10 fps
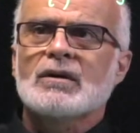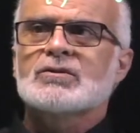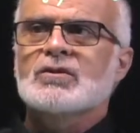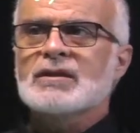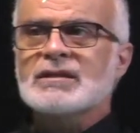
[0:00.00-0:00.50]

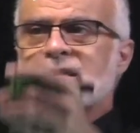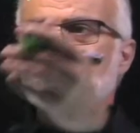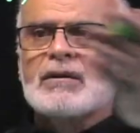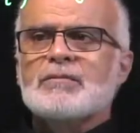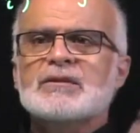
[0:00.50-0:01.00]
So this is the
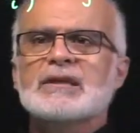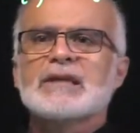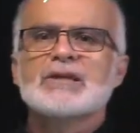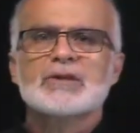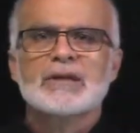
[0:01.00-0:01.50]

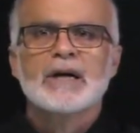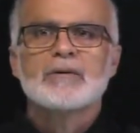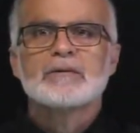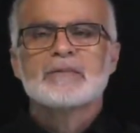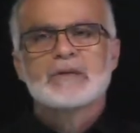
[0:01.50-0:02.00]
representation I
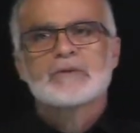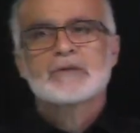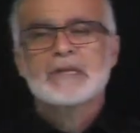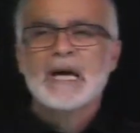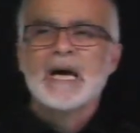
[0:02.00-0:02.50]
will be using.